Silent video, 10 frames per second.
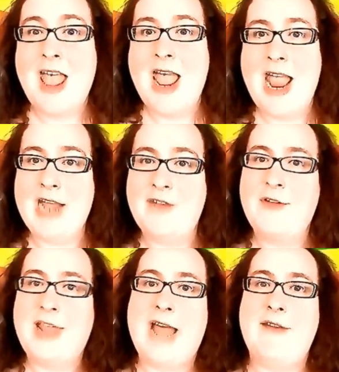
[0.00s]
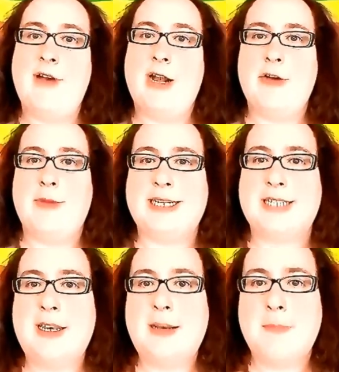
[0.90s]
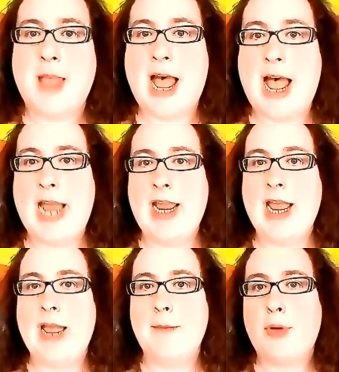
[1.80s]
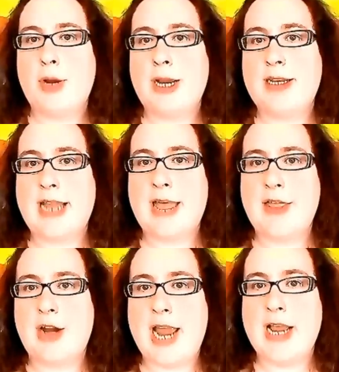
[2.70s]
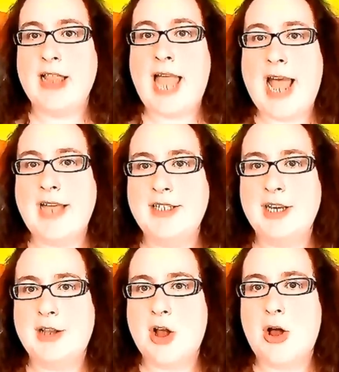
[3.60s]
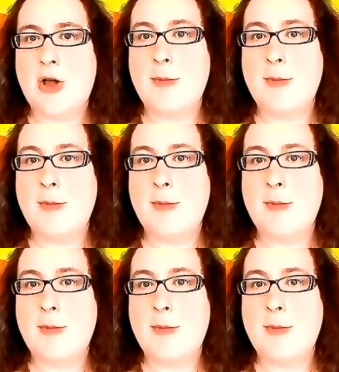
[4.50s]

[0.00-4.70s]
And for that very reason, I am putting together a class called